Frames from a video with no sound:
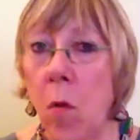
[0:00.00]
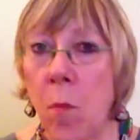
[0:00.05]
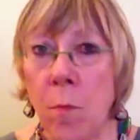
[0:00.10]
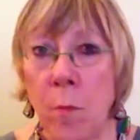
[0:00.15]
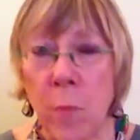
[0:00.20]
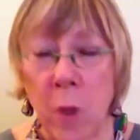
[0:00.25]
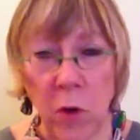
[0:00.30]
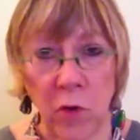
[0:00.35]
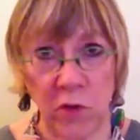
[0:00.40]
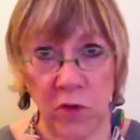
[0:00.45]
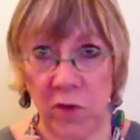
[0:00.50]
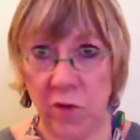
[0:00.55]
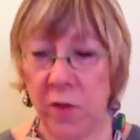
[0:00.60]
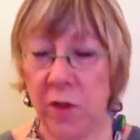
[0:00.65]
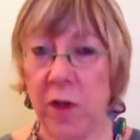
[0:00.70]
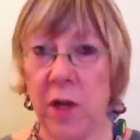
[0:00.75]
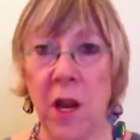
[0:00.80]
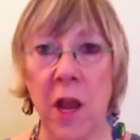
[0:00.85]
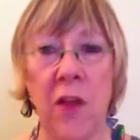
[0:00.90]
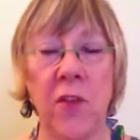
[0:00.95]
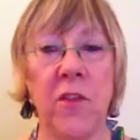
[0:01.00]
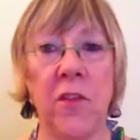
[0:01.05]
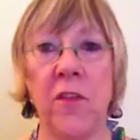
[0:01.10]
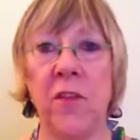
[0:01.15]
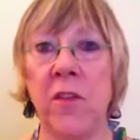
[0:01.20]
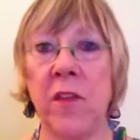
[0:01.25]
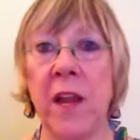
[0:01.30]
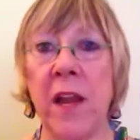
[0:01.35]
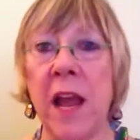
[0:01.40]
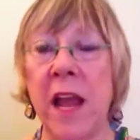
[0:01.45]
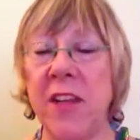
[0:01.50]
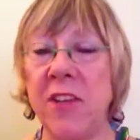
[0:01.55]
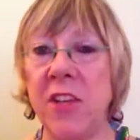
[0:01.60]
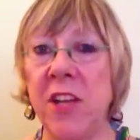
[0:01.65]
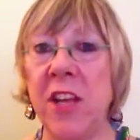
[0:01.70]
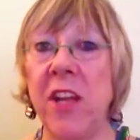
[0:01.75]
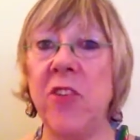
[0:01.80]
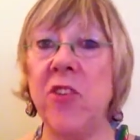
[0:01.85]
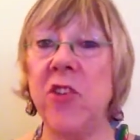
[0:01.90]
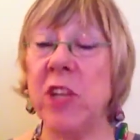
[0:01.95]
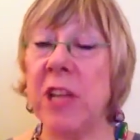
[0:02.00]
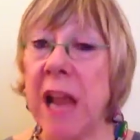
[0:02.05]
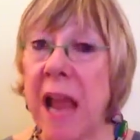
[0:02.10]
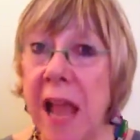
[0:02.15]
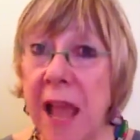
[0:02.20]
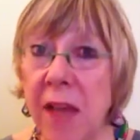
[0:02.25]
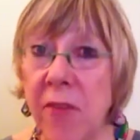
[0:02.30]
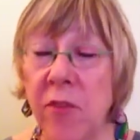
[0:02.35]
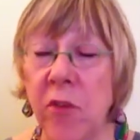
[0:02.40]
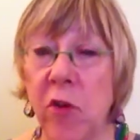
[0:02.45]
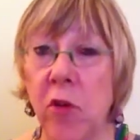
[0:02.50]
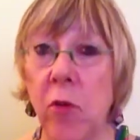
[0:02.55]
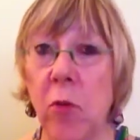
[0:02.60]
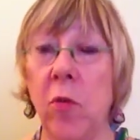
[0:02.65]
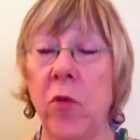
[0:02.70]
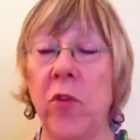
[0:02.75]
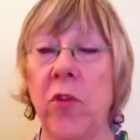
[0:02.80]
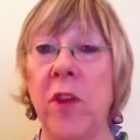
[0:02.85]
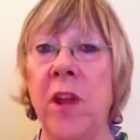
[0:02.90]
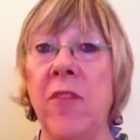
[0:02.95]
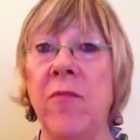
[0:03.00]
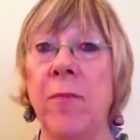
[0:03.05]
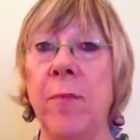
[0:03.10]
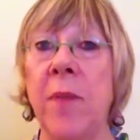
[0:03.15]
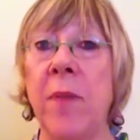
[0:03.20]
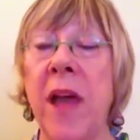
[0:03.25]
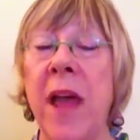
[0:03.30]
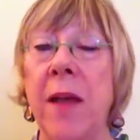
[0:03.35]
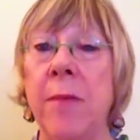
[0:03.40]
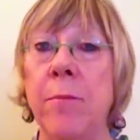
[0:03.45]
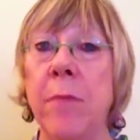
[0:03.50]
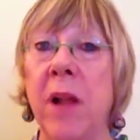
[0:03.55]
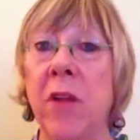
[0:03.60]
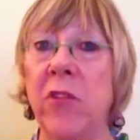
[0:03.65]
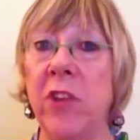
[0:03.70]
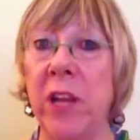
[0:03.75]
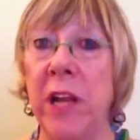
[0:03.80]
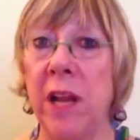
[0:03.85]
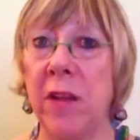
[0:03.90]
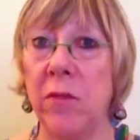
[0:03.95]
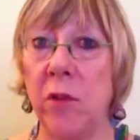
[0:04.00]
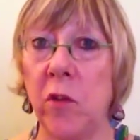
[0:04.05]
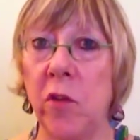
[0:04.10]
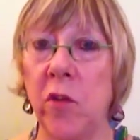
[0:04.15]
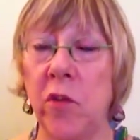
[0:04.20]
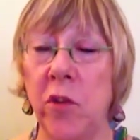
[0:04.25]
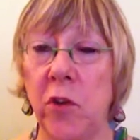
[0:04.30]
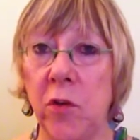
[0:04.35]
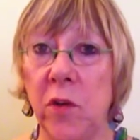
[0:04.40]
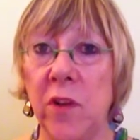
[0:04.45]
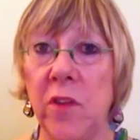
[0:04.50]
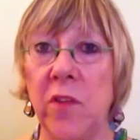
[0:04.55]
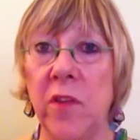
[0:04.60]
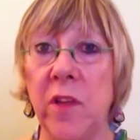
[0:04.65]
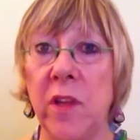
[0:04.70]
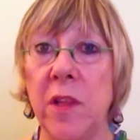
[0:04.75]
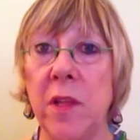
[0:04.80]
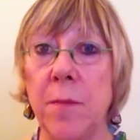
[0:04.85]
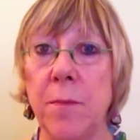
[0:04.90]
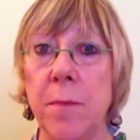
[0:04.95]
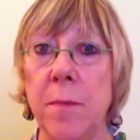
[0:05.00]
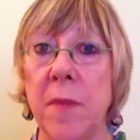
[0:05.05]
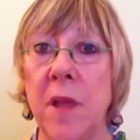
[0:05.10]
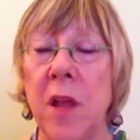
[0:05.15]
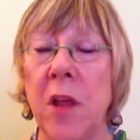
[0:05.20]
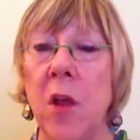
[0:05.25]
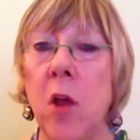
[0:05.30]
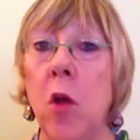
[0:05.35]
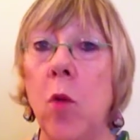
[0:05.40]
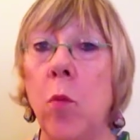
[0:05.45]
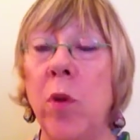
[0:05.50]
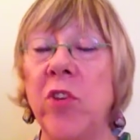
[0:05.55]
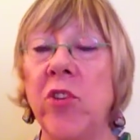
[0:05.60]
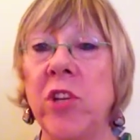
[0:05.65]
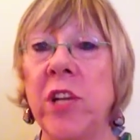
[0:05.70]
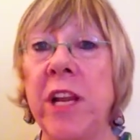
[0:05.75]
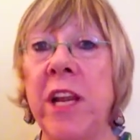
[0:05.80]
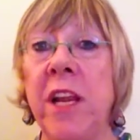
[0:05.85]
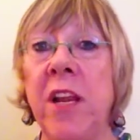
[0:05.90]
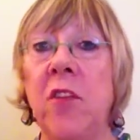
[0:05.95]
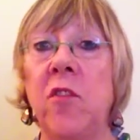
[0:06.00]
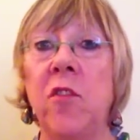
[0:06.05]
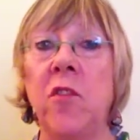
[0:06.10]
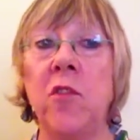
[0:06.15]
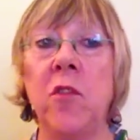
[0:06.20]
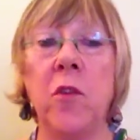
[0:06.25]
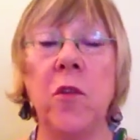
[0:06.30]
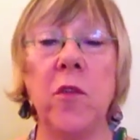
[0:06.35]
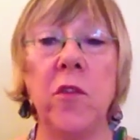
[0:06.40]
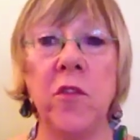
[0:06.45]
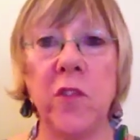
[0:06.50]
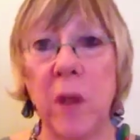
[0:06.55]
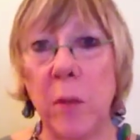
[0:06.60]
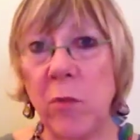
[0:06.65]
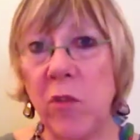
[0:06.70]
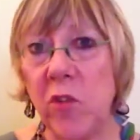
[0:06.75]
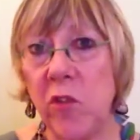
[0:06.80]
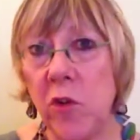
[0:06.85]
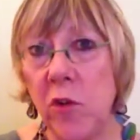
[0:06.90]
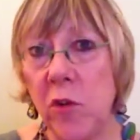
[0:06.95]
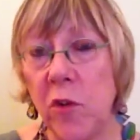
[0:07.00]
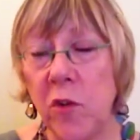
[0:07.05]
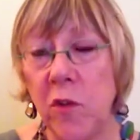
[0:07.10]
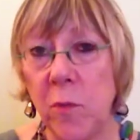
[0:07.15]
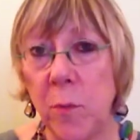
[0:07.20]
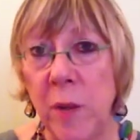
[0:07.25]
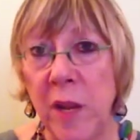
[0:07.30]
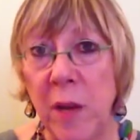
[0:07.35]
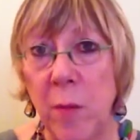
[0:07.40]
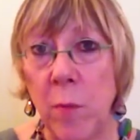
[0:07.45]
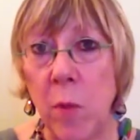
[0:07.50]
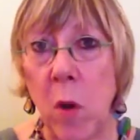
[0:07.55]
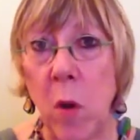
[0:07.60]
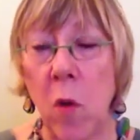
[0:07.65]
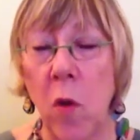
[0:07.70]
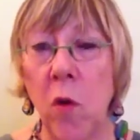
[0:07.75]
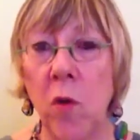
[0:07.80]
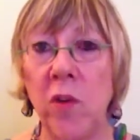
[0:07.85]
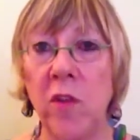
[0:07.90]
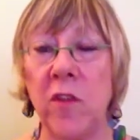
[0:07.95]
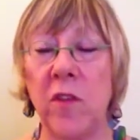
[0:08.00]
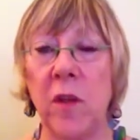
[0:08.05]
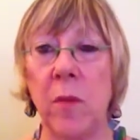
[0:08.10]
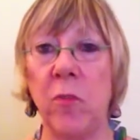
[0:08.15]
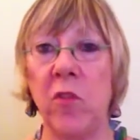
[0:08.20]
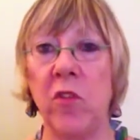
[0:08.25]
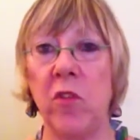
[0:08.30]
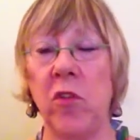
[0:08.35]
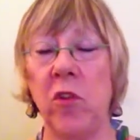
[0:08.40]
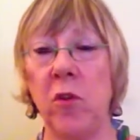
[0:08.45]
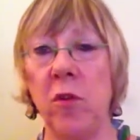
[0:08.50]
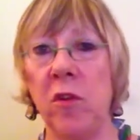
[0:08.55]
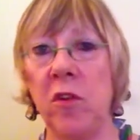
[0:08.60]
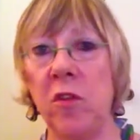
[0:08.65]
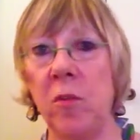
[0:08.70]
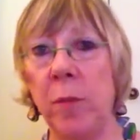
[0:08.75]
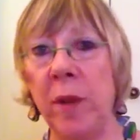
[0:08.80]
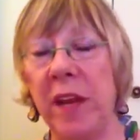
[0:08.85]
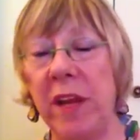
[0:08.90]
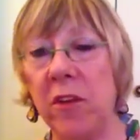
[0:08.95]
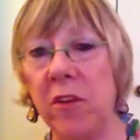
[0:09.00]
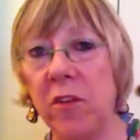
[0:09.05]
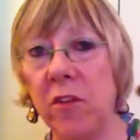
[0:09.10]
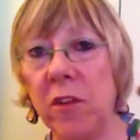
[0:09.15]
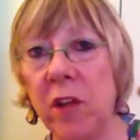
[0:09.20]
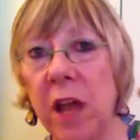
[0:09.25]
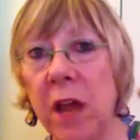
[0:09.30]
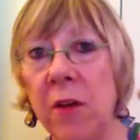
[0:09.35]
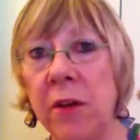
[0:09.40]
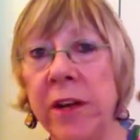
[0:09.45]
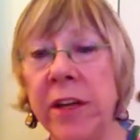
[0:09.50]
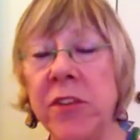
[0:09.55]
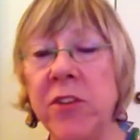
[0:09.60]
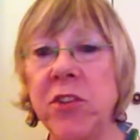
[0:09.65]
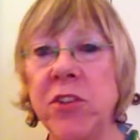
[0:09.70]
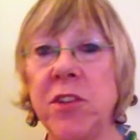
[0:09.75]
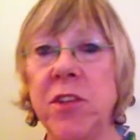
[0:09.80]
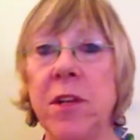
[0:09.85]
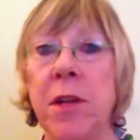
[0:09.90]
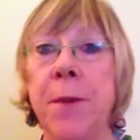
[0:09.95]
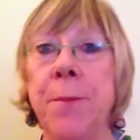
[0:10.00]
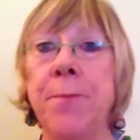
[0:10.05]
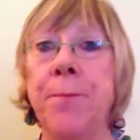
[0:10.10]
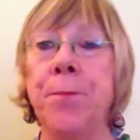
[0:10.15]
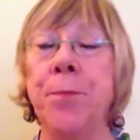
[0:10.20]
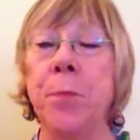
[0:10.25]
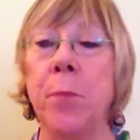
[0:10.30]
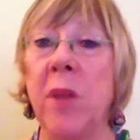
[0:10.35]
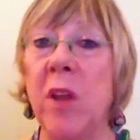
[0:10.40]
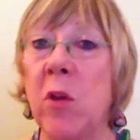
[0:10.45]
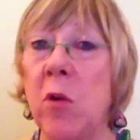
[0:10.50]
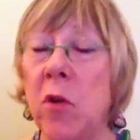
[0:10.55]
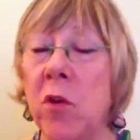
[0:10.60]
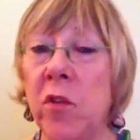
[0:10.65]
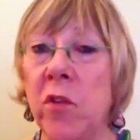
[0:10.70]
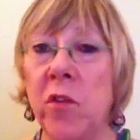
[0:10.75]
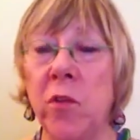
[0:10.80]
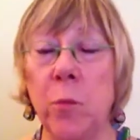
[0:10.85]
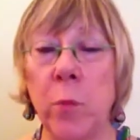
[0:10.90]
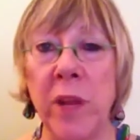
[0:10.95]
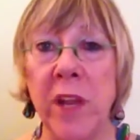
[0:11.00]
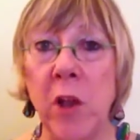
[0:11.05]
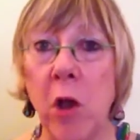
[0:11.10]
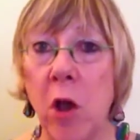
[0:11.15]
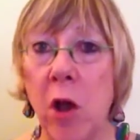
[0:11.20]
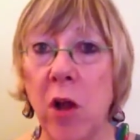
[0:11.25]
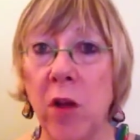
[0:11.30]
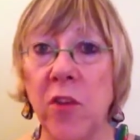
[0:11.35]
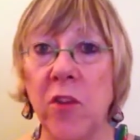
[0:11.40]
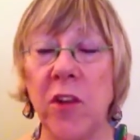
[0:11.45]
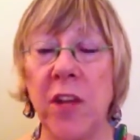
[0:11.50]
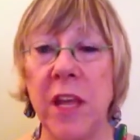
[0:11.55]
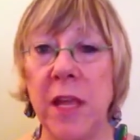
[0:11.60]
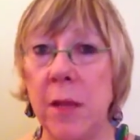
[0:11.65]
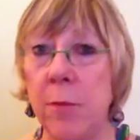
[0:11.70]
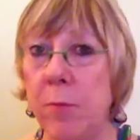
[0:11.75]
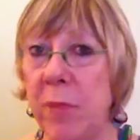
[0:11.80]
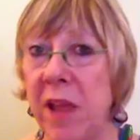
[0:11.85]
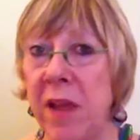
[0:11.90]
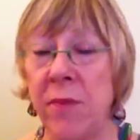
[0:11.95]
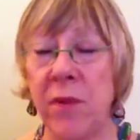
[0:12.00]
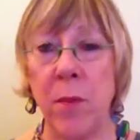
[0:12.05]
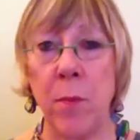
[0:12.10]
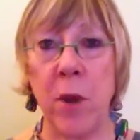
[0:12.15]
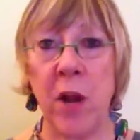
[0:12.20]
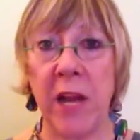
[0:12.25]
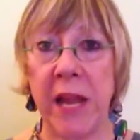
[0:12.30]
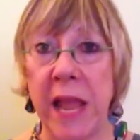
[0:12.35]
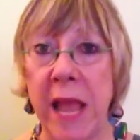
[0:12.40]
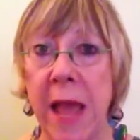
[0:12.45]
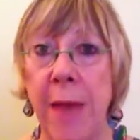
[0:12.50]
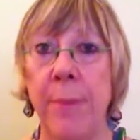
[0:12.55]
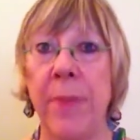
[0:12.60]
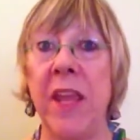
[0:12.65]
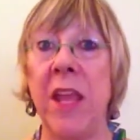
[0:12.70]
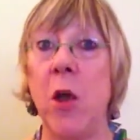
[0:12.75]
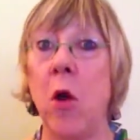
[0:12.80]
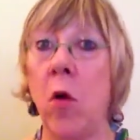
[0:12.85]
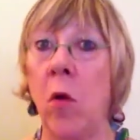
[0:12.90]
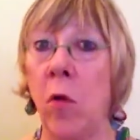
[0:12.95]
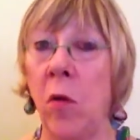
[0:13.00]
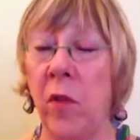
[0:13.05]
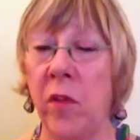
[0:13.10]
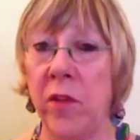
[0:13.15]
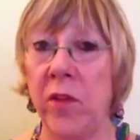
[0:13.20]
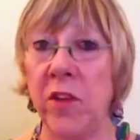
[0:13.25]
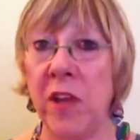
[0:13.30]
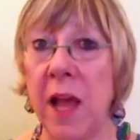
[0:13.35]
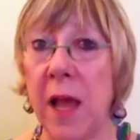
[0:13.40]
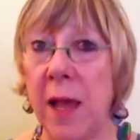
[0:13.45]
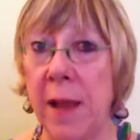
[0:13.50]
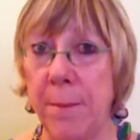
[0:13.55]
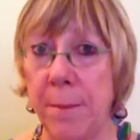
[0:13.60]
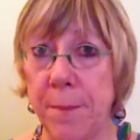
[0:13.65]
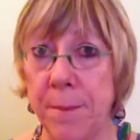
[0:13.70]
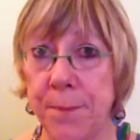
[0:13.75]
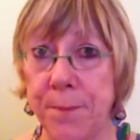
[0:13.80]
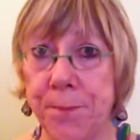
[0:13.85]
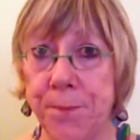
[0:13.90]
most of the classes that I teach and have taught have had multi-level students in them, which leads to some students being bored, some students being discouraged, because we can't keep everybody happy all the time.